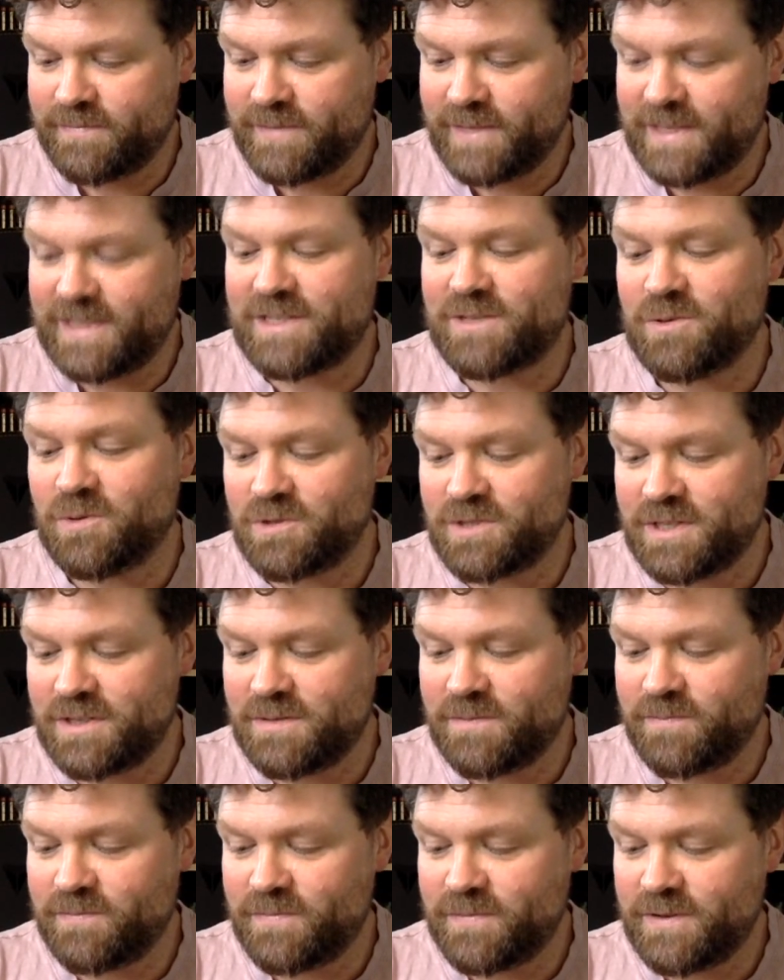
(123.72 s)
He snorted,
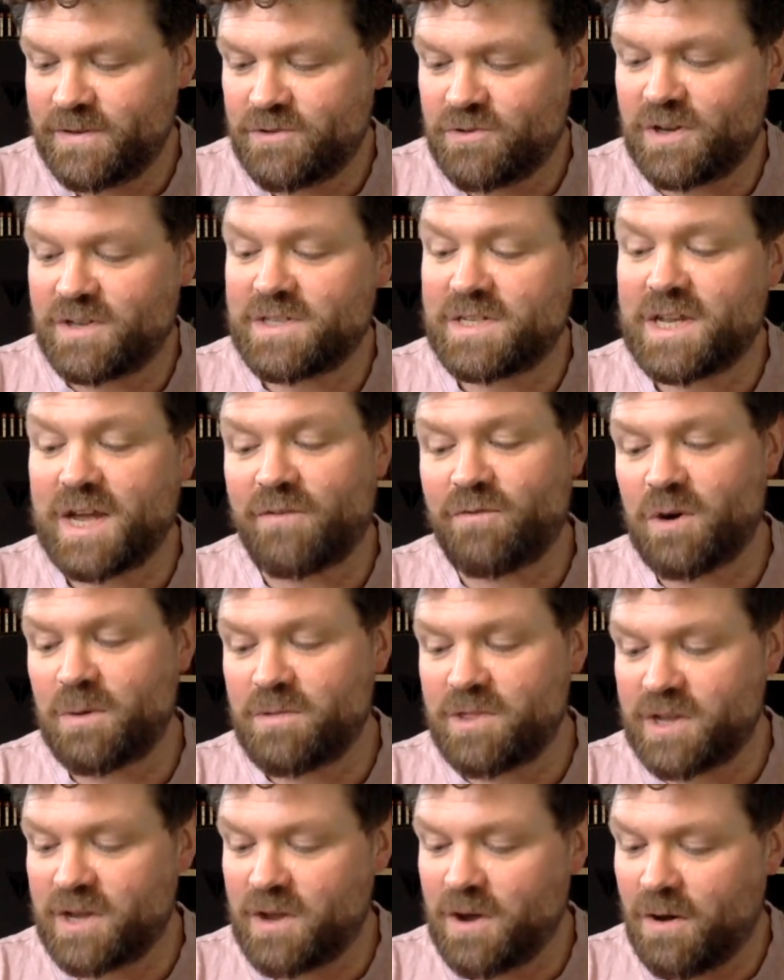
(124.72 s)
trying to cover it
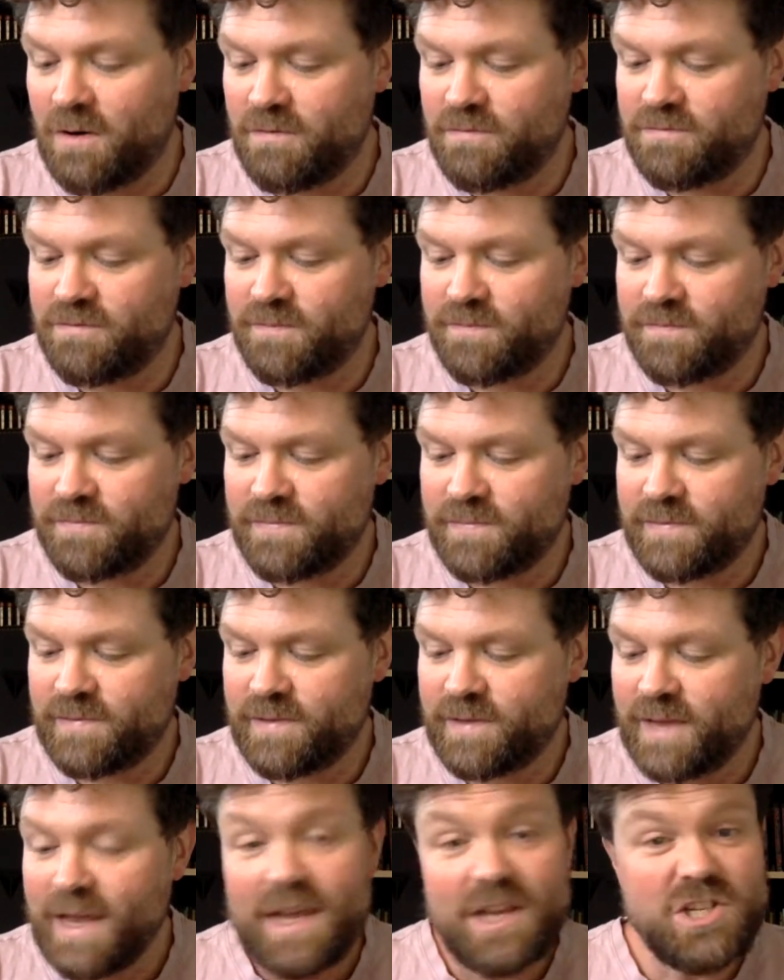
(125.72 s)
with a cough.
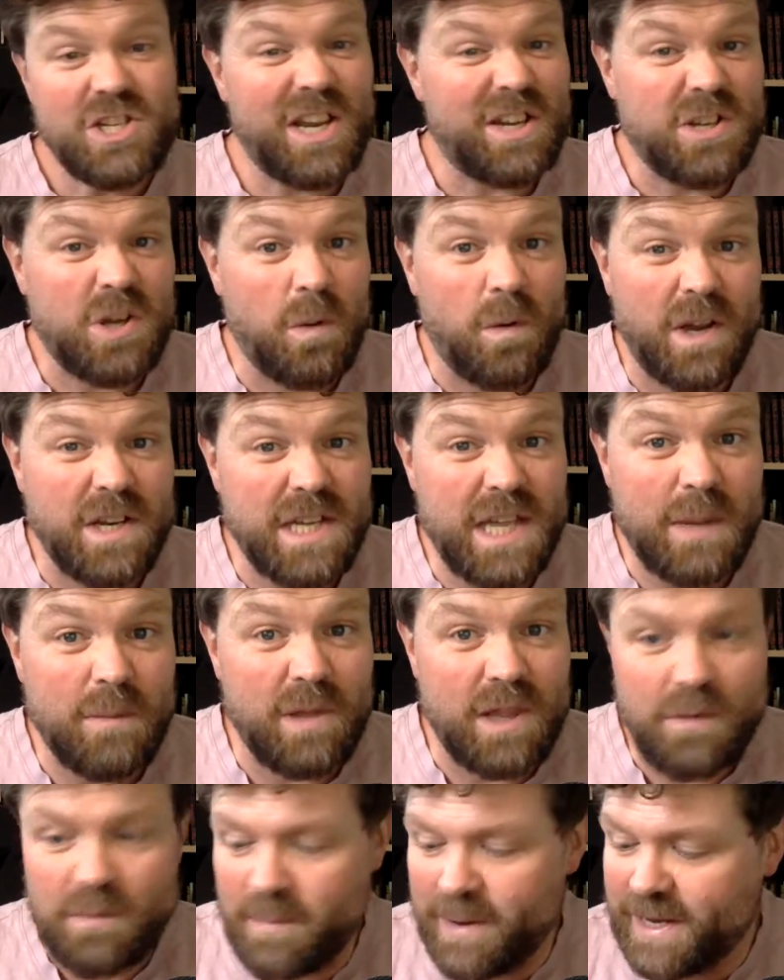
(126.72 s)
She had no idea why
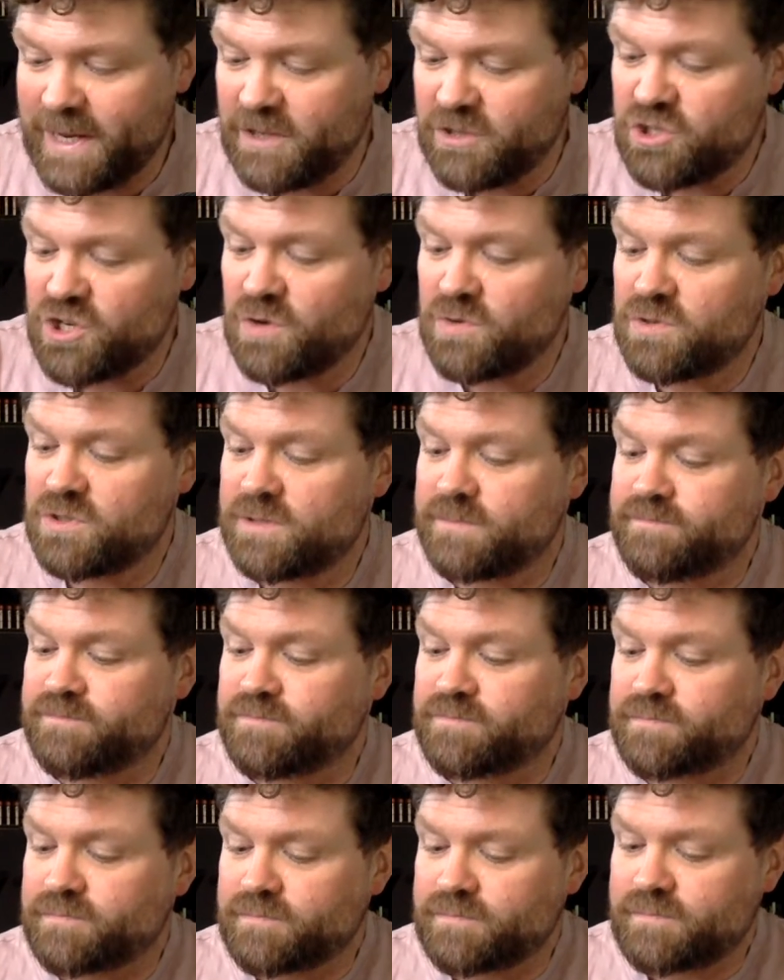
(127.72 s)
they were making jokes.
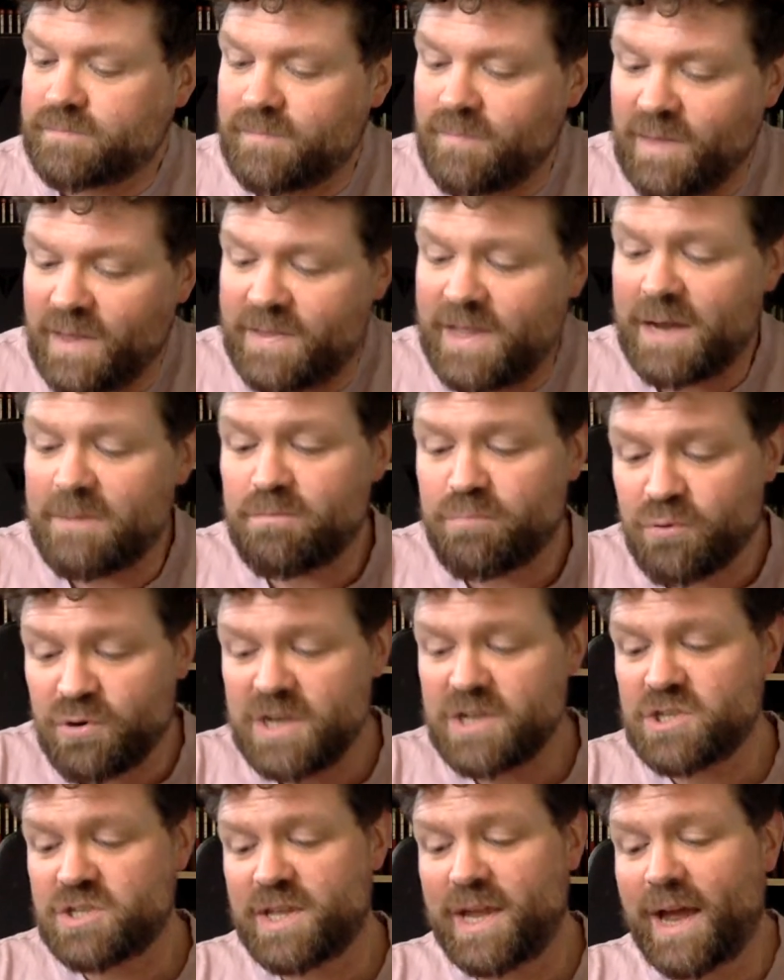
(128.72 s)
They had
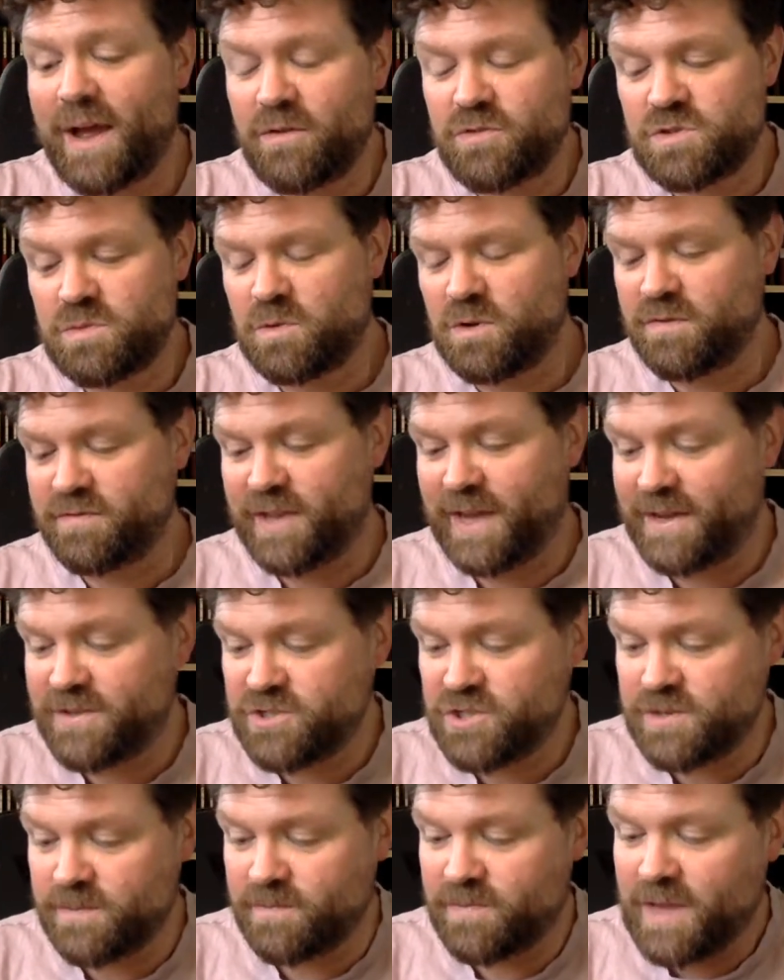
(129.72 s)
breached the outer wall of the
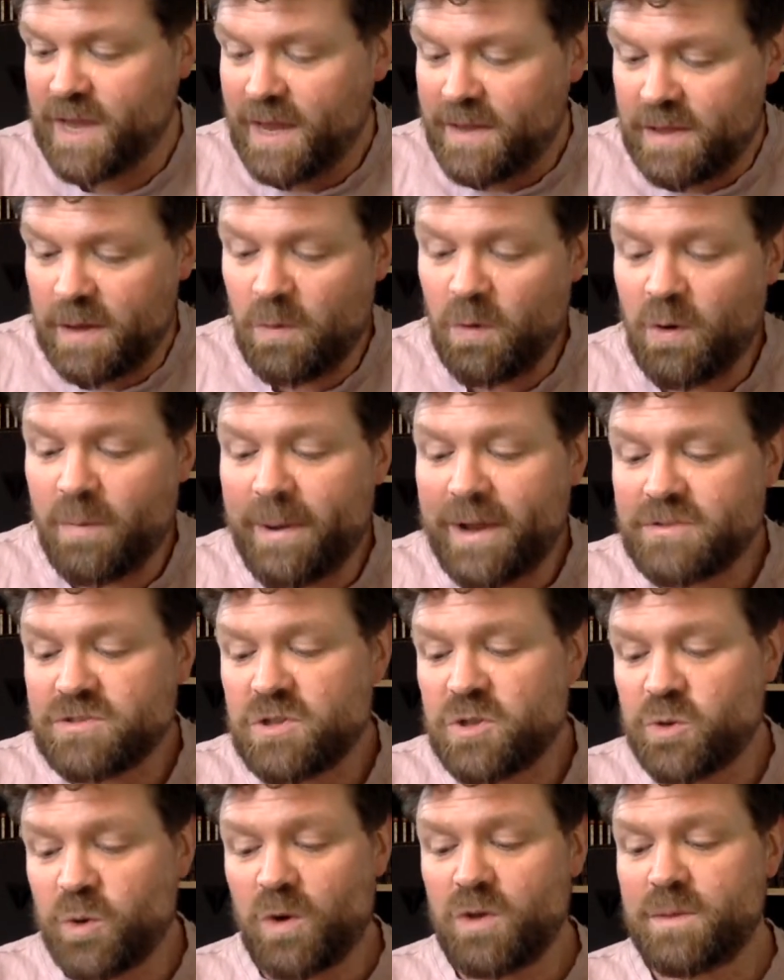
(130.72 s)
engine. They were about to
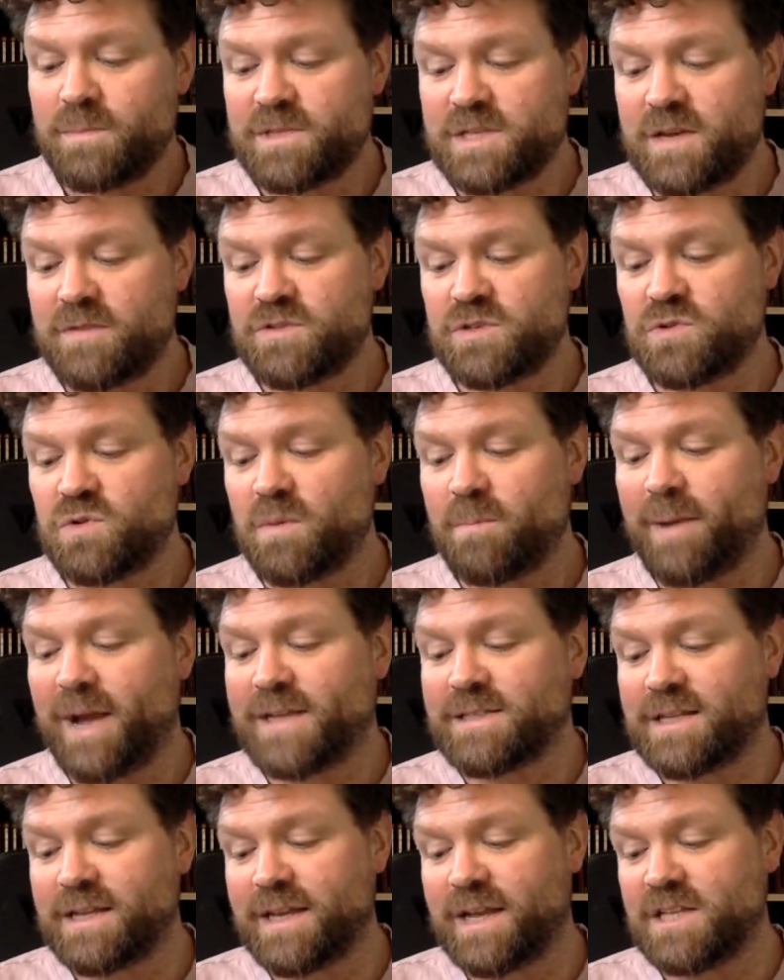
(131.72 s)
throw themselves into a
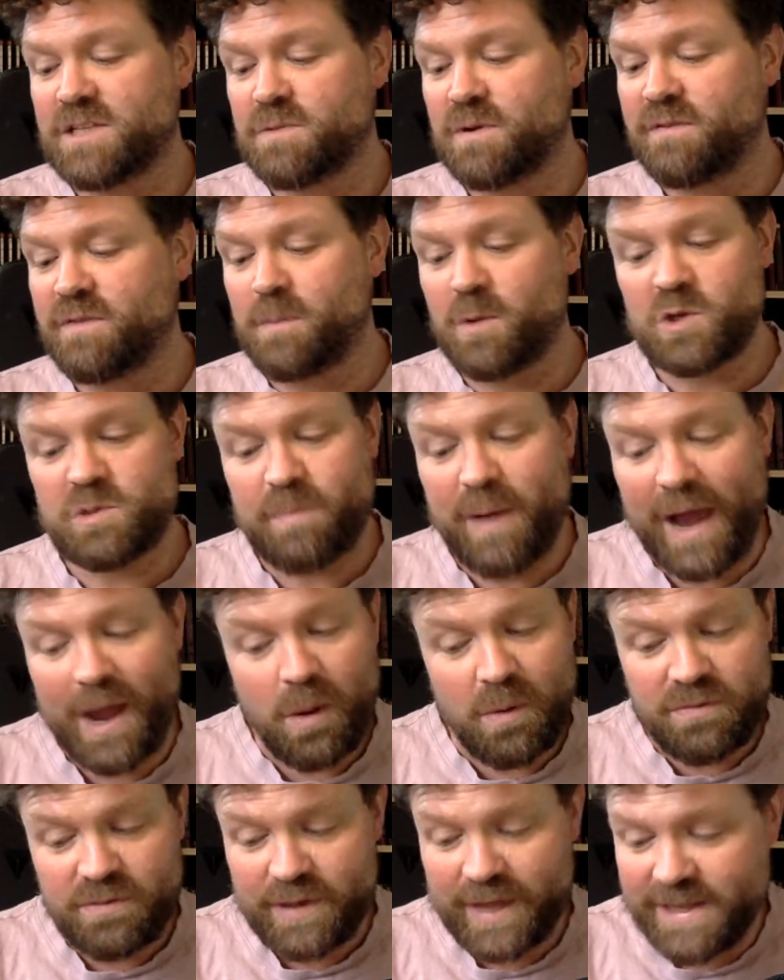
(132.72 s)
battle against one of the most
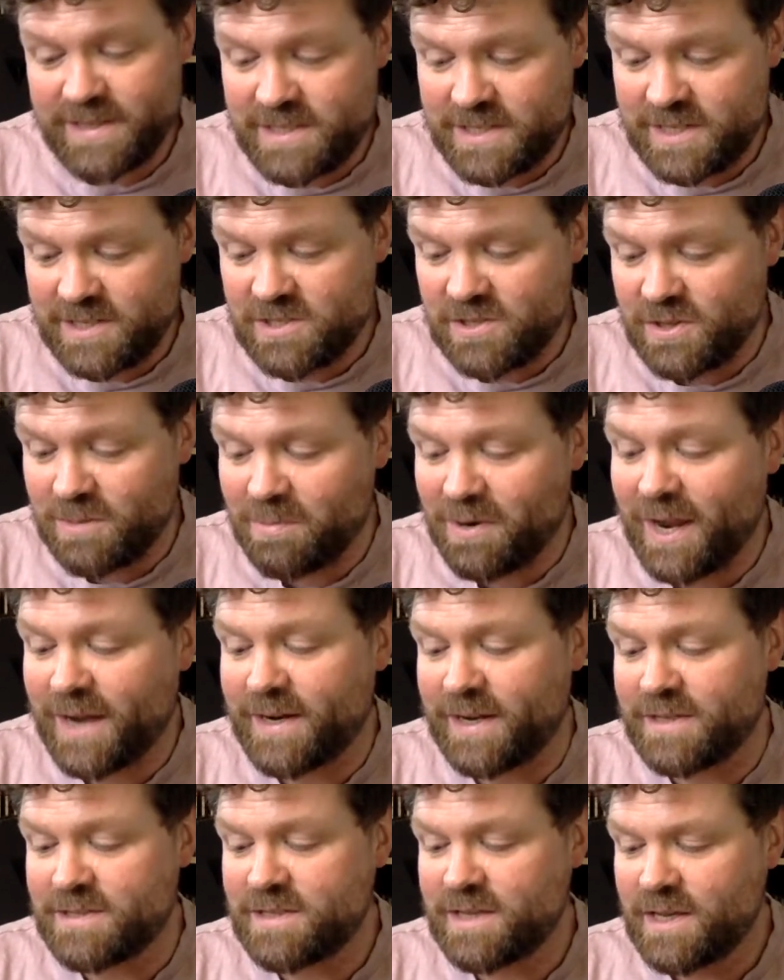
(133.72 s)
powerful entities on the
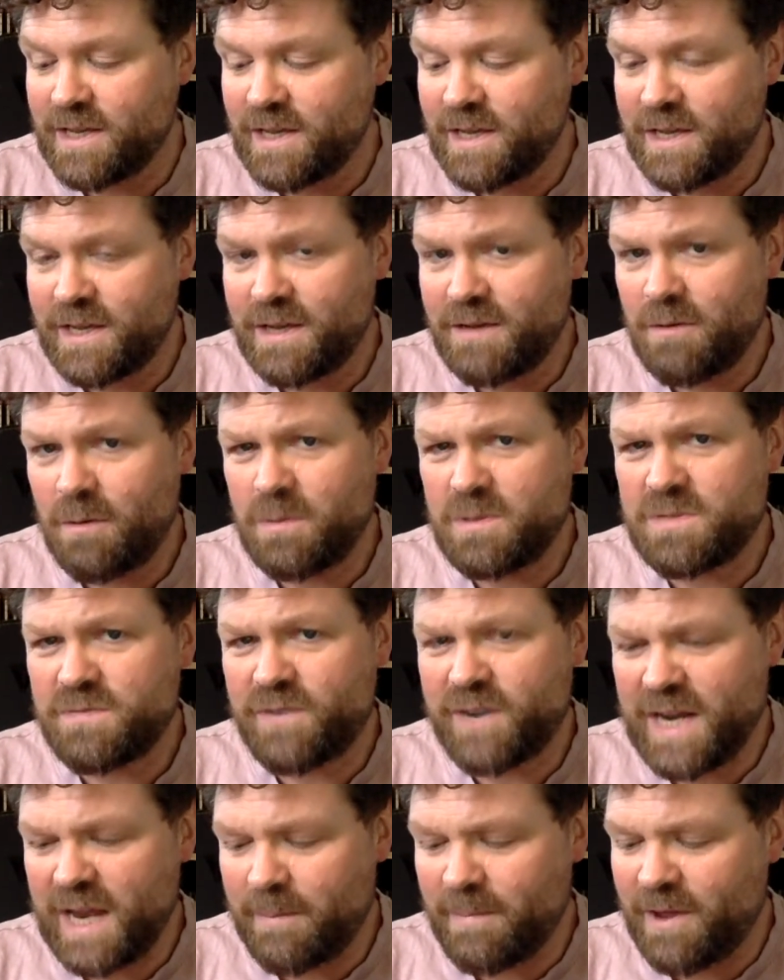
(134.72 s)
planet. What was
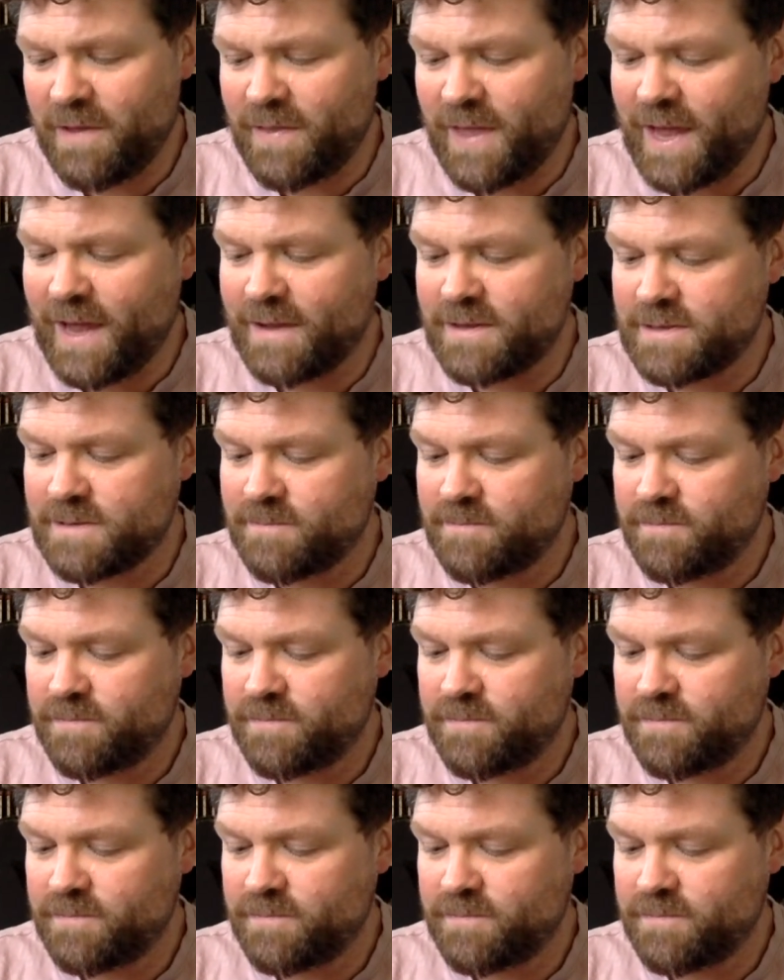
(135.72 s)
funny about that?